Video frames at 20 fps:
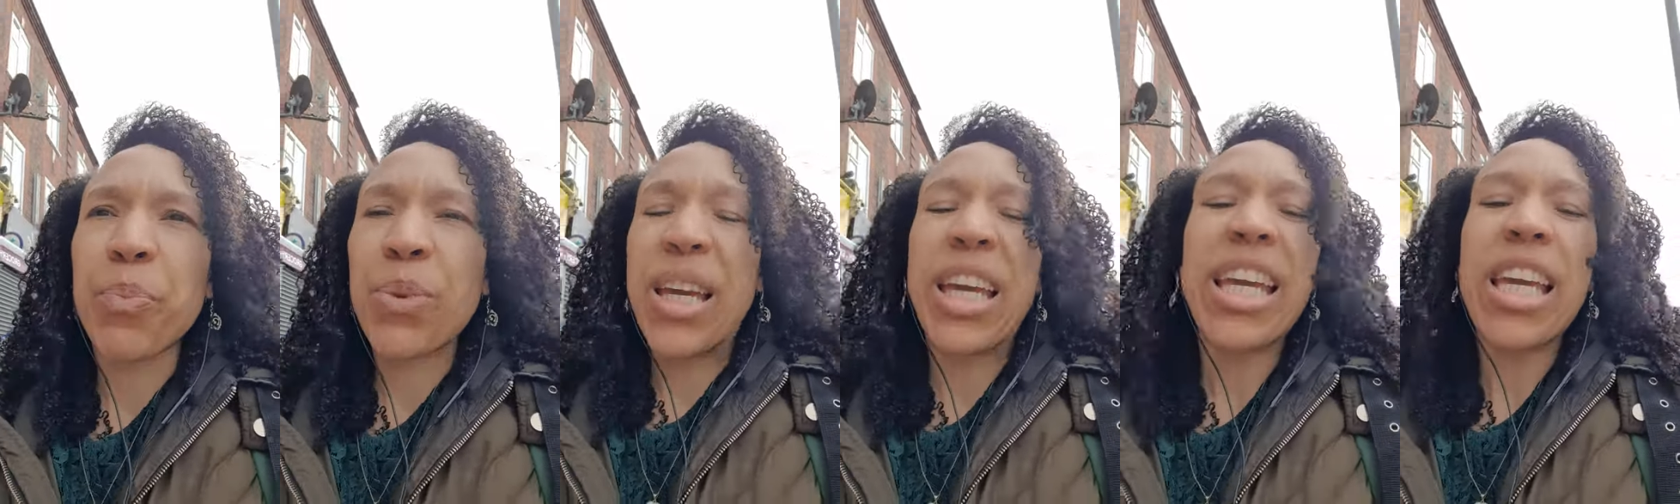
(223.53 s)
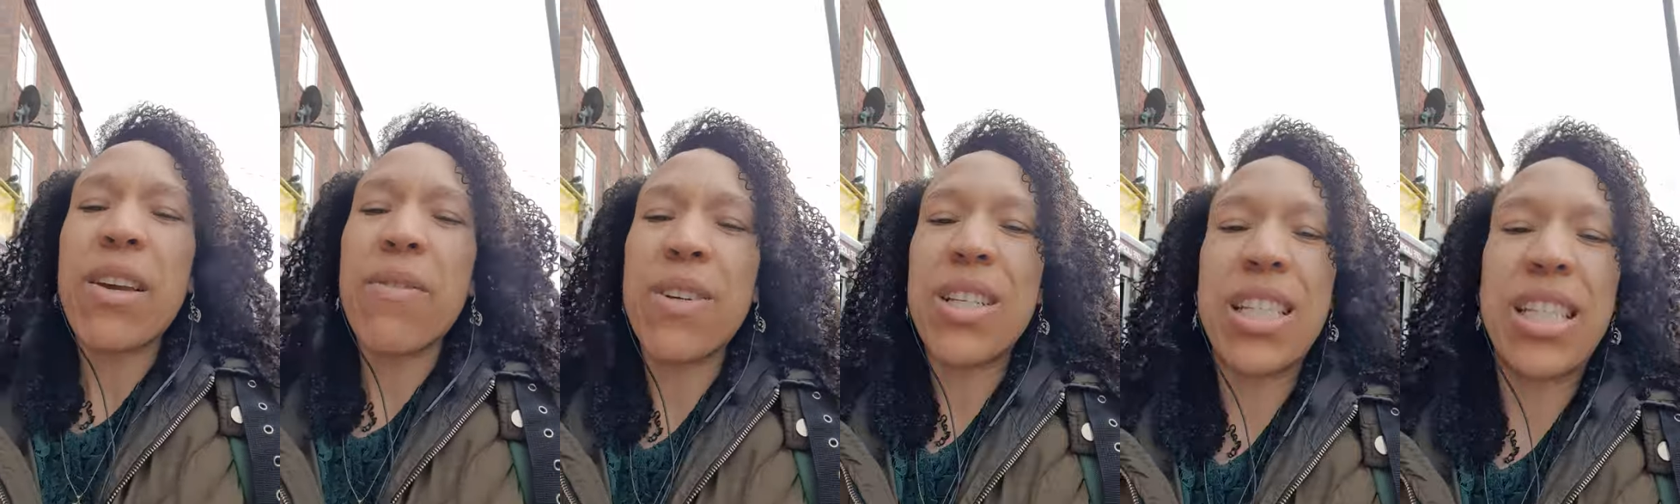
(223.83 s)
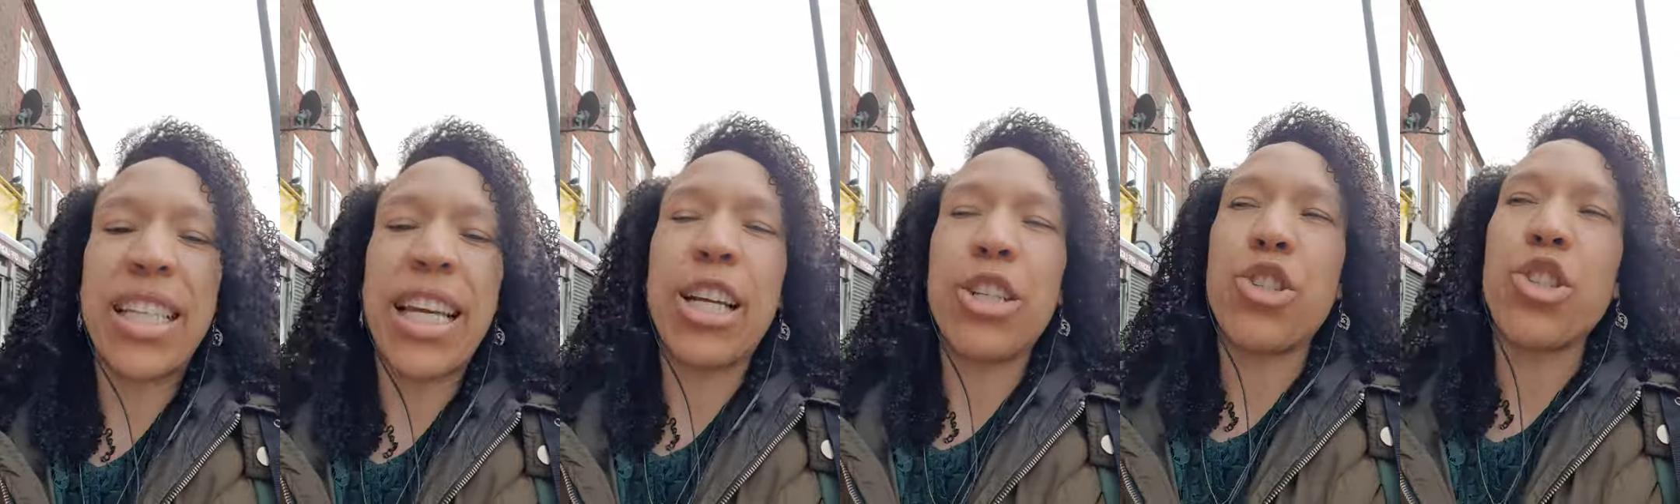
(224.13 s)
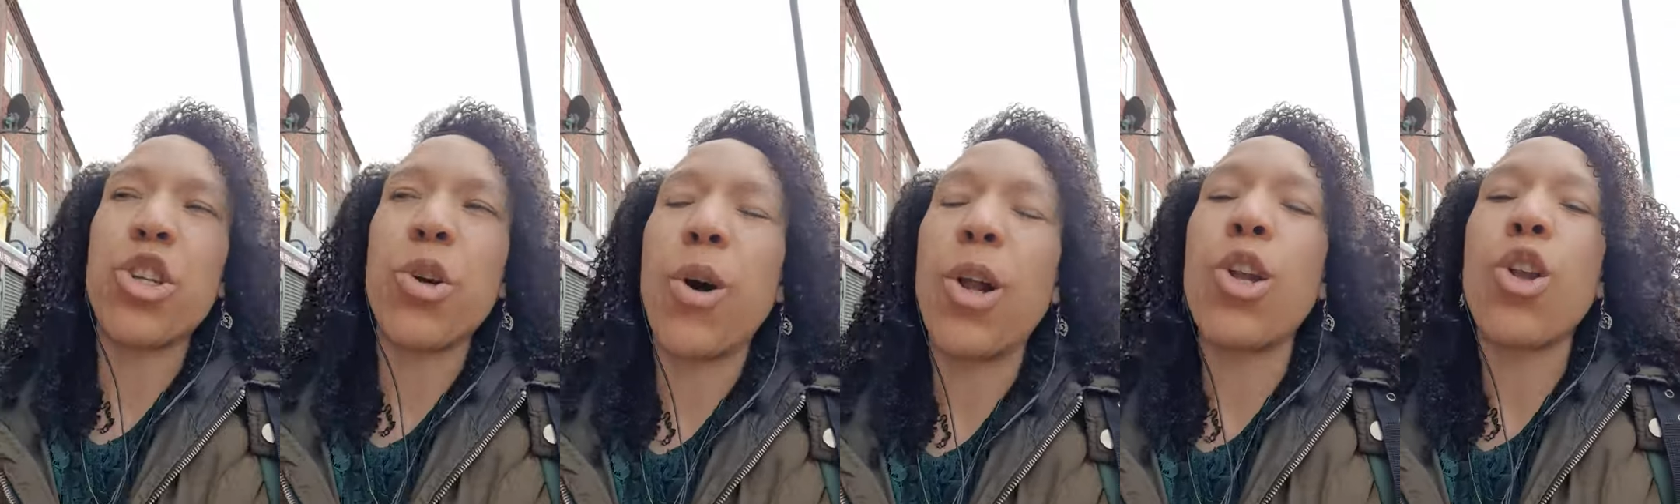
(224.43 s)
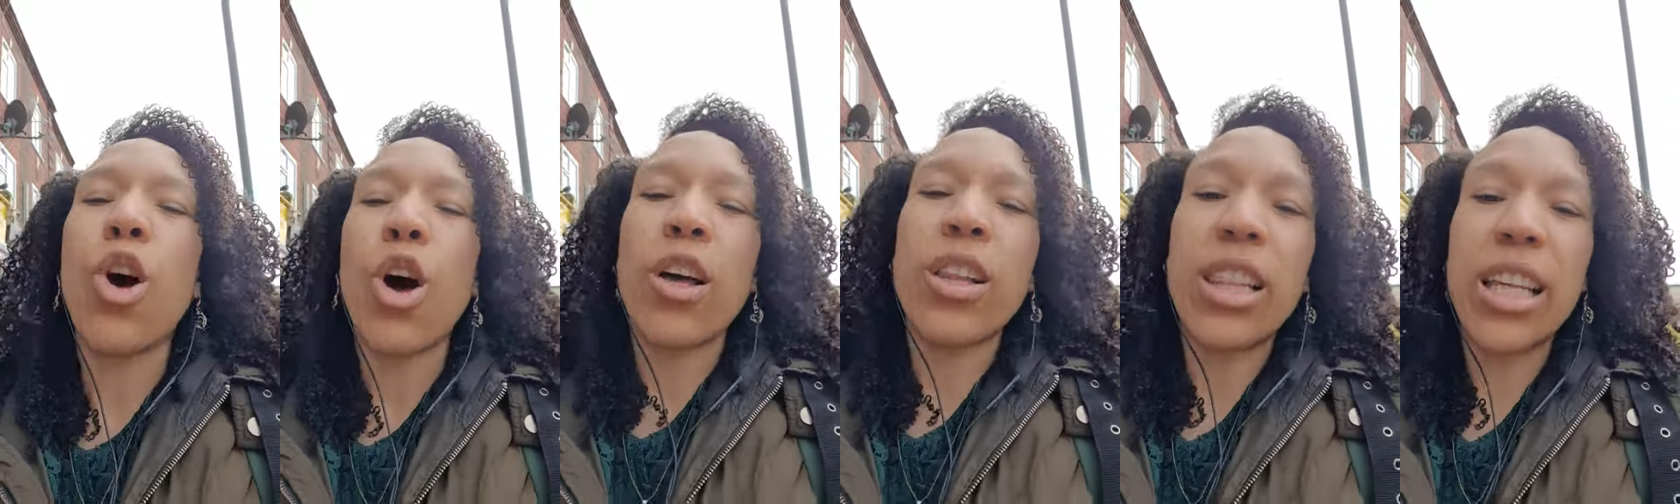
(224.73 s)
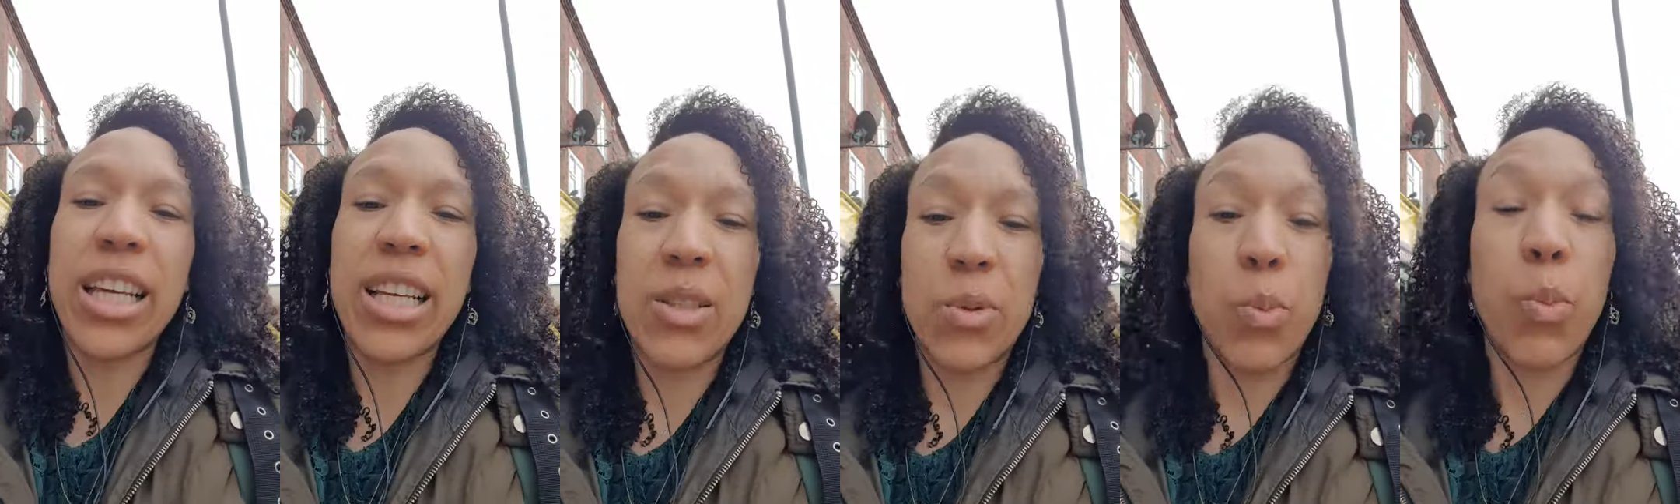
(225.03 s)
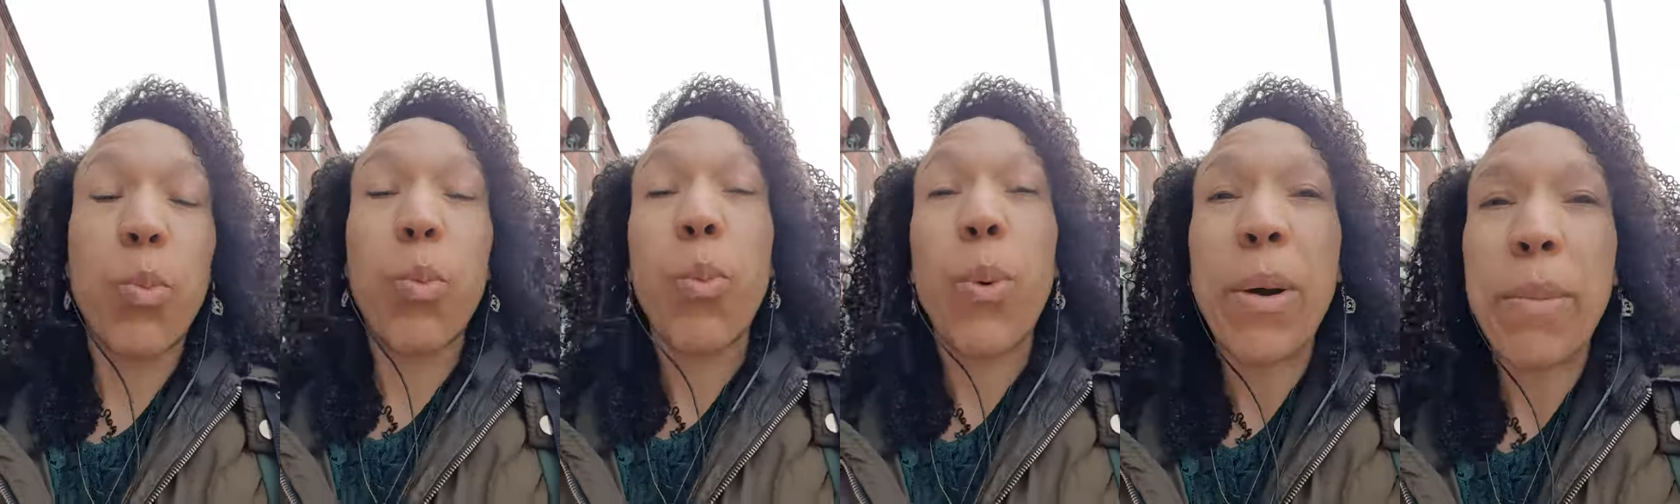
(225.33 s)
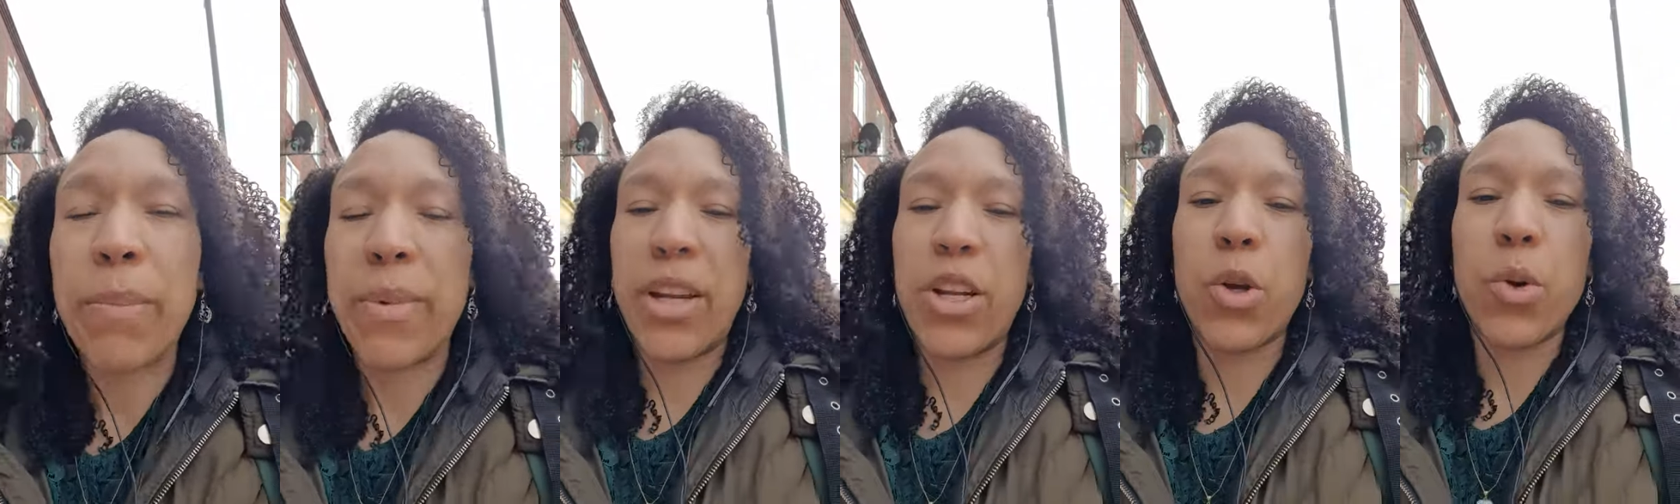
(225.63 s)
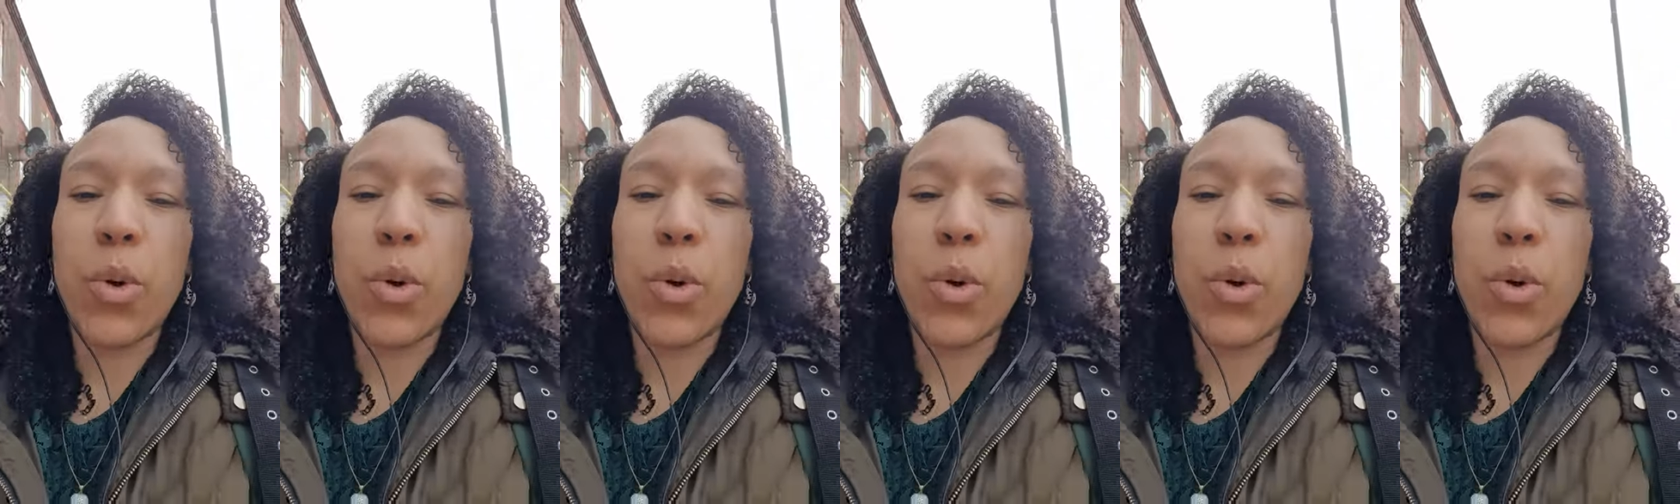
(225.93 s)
he even said, you know, a lot of these women